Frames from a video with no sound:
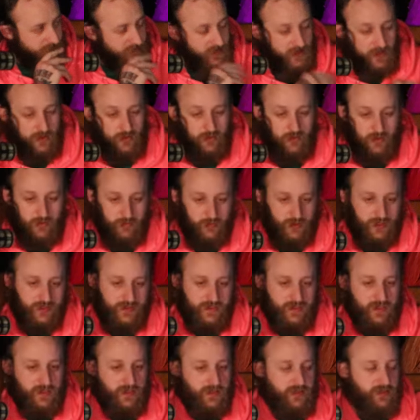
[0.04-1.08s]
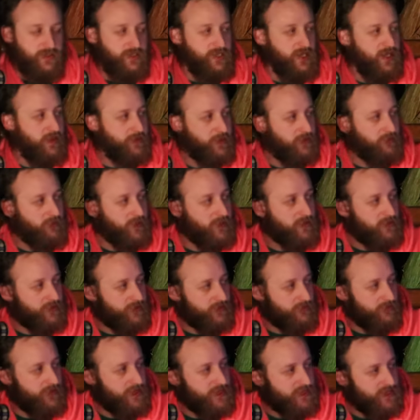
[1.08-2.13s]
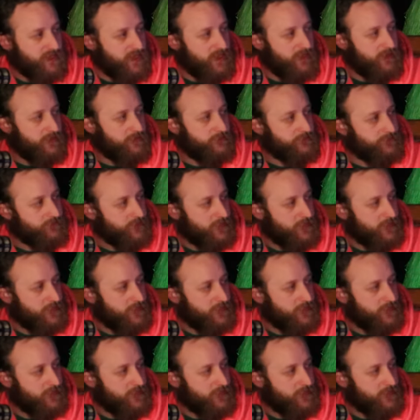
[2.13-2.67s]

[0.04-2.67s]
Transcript: The other one was uh, Jeremy Riddle, The Reset,